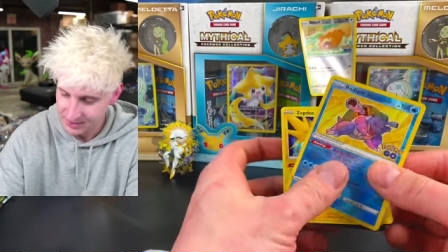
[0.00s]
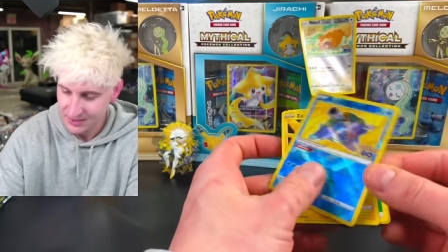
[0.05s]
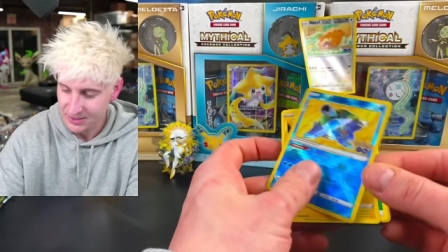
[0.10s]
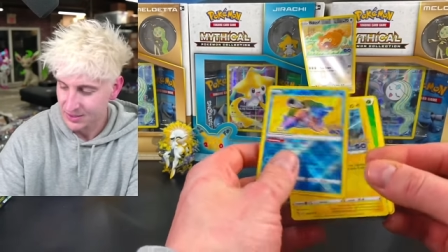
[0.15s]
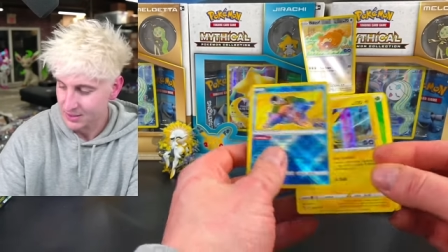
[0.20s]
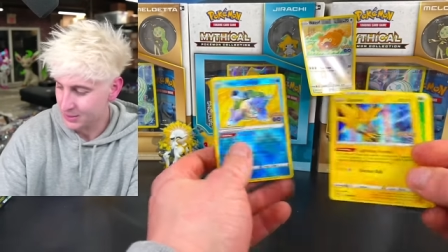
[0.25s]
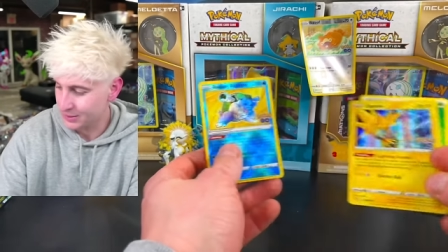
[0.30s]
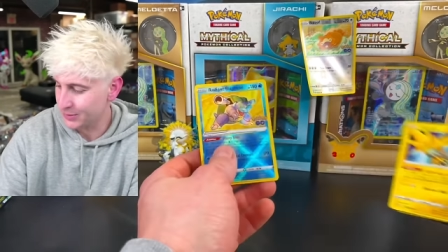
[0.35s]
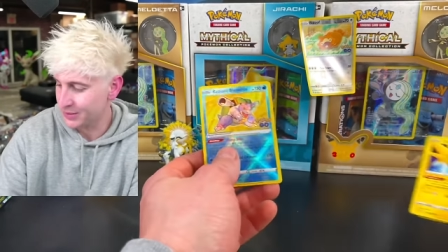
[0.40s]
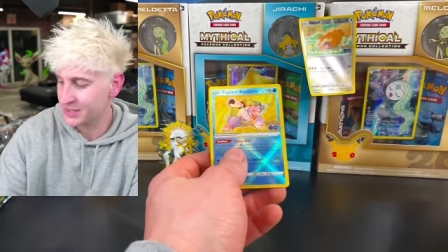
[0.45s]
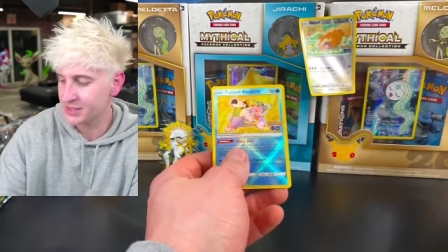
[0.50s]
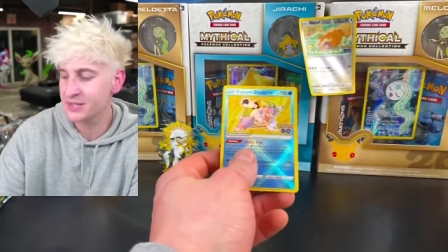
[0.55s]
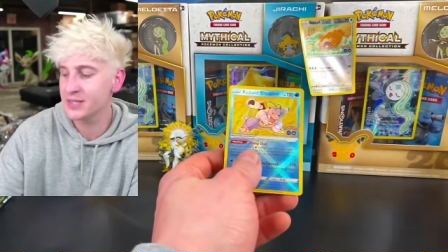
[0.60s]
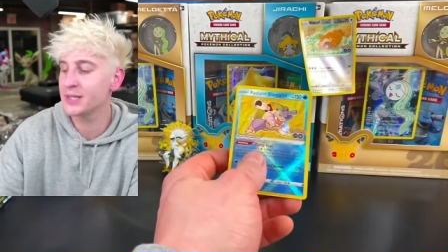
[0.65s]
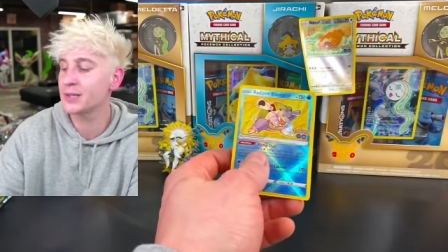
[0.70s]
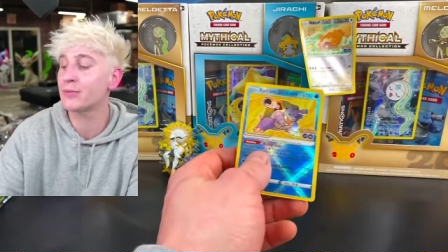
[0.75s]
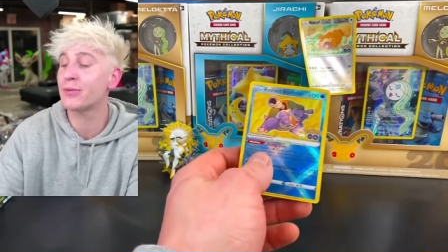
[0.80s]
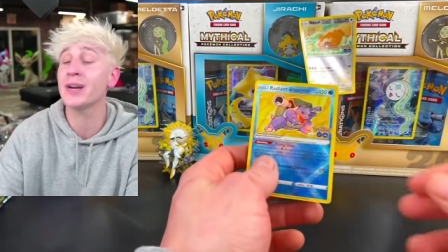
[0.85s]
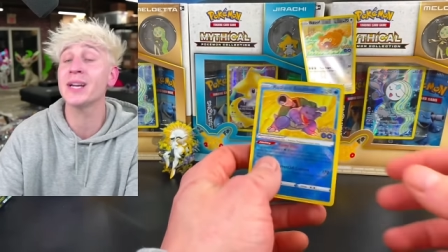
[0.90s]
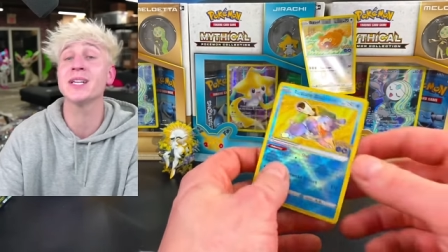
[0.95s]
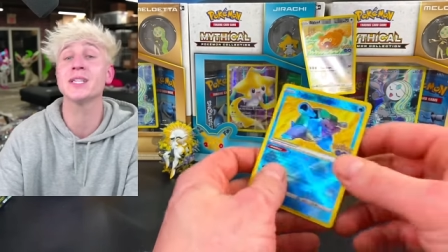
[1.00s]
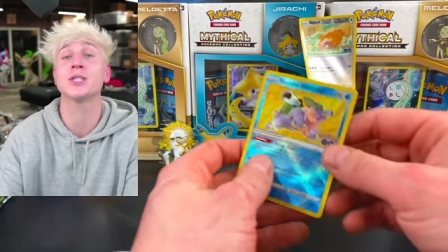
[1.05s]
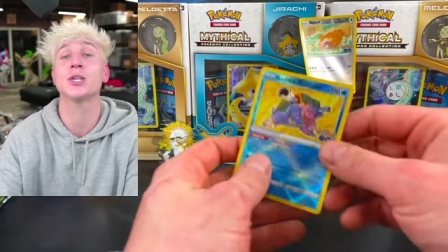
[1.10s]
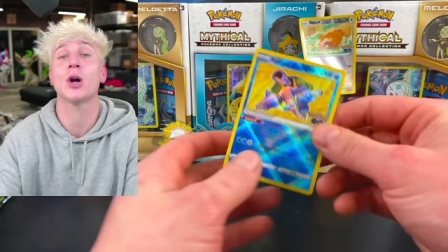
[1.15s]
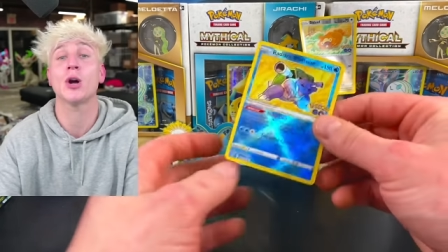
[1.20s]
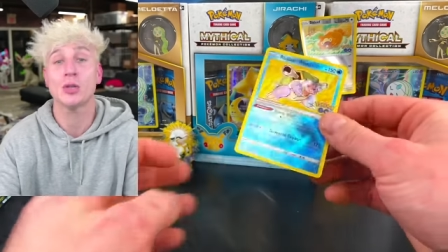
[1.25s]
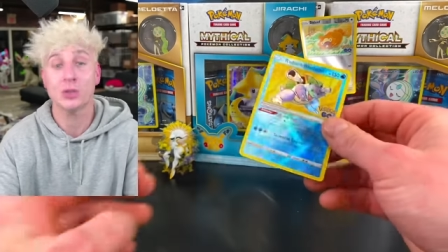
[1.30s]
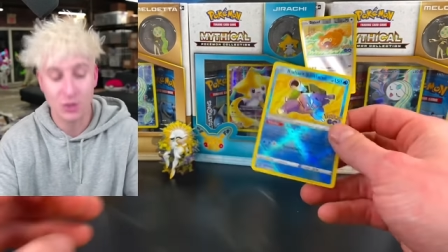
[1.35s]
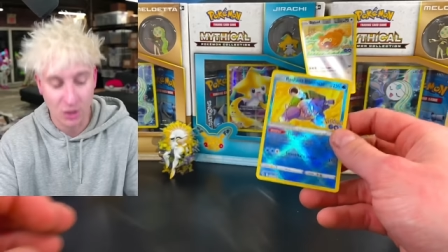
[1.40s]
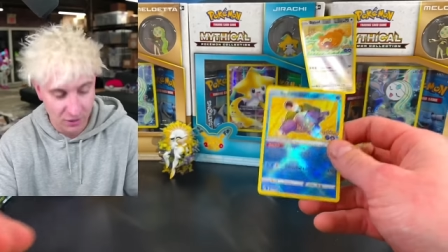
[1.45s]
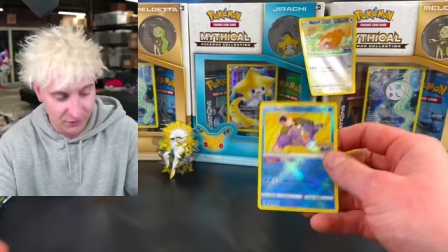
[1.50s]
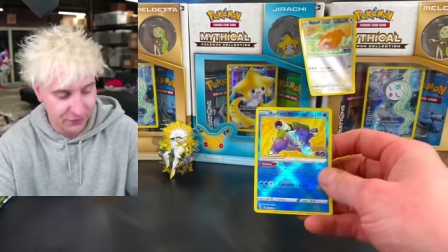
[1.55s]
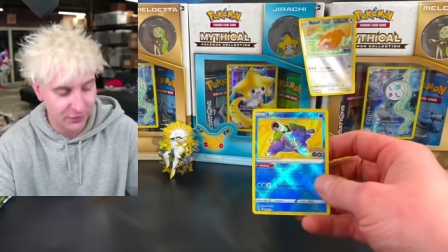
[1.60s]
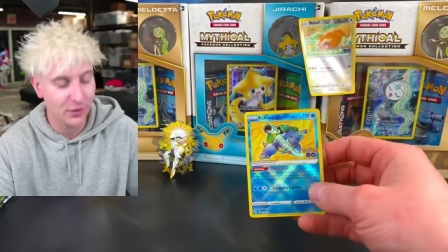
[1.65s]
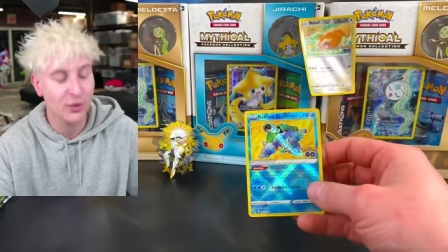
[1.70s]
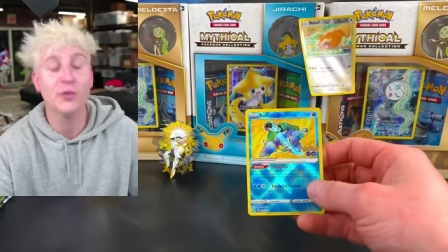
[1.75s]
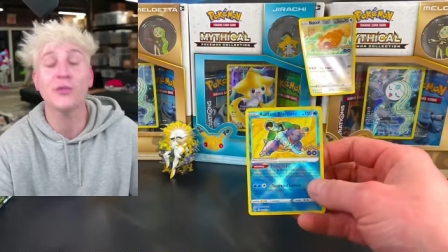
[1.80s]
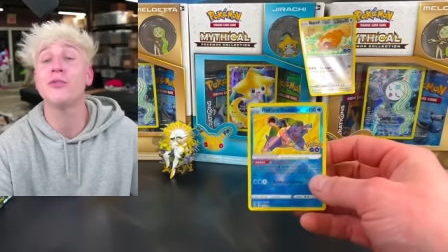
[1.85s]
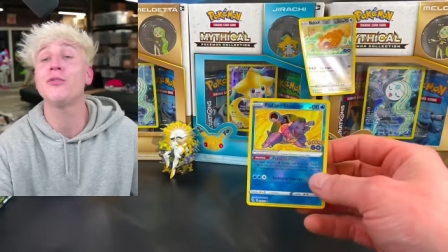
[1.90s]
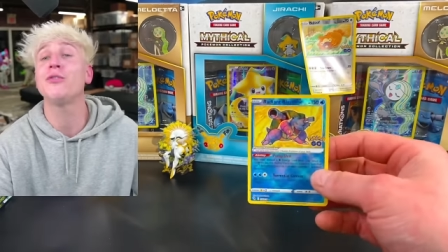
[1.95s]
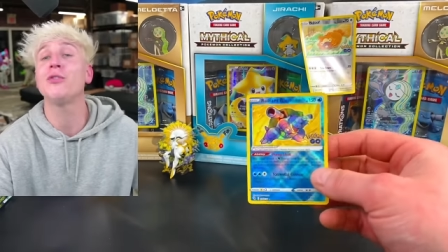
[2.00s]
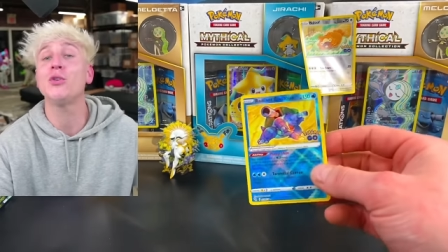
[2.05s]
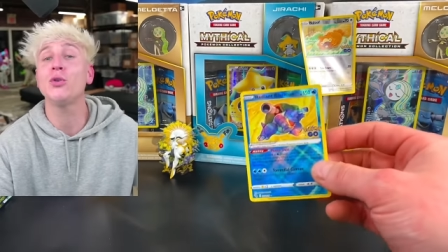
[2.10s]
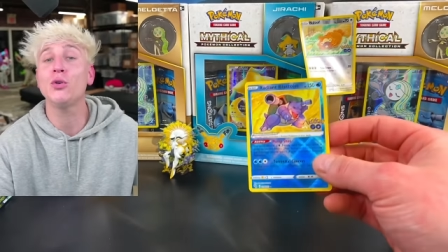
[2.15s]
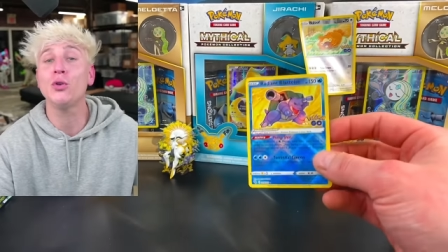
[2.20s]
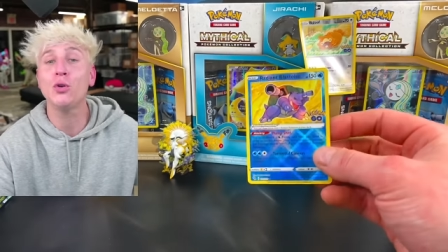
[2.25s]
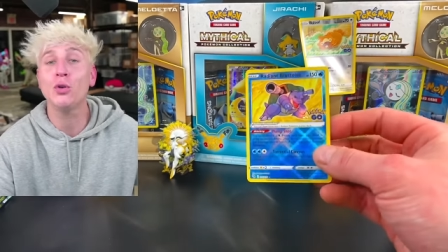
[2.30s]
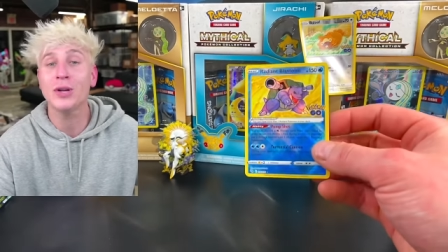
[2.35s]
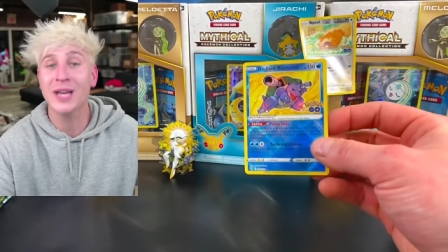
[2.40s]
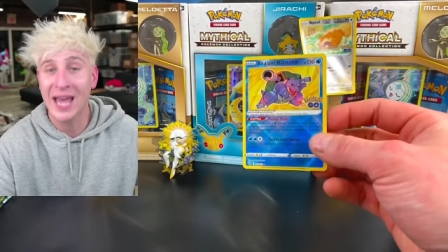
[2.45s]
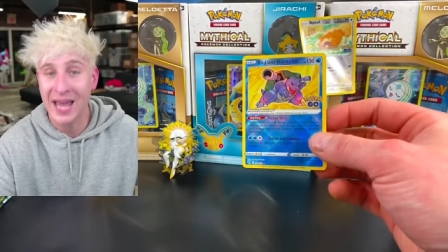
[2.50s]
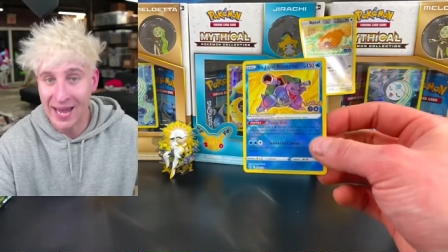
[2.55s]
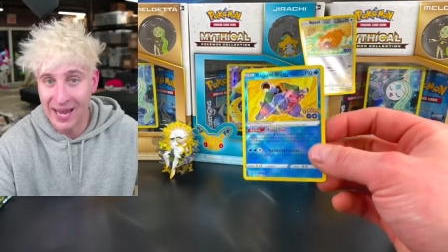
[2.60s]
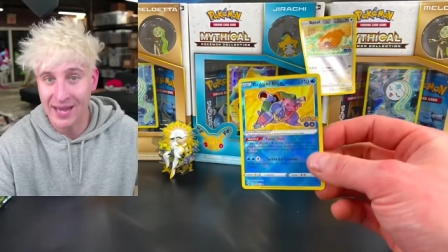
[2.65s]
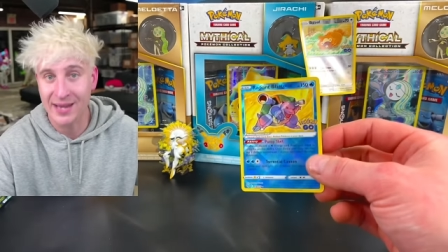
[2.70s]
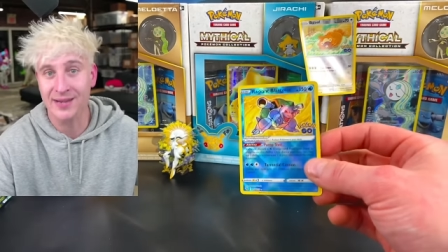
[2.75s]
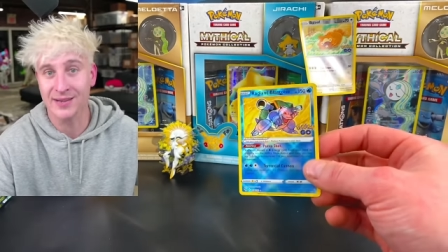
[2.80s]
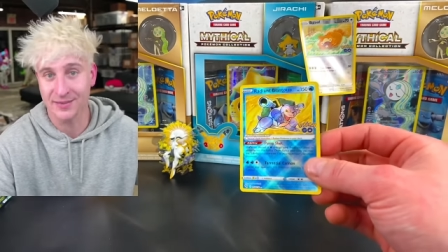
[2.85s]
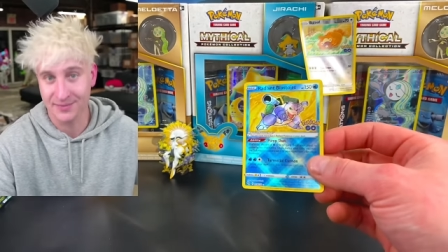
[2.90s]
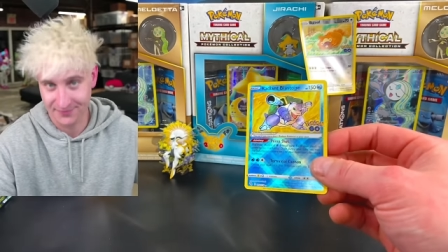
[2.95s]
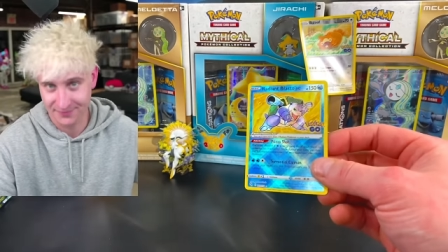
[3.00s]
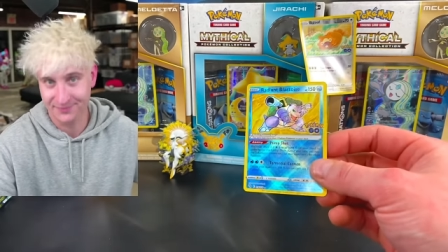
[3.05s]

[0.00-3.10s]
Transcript: So we just need the Radiant Charizard for the full gang.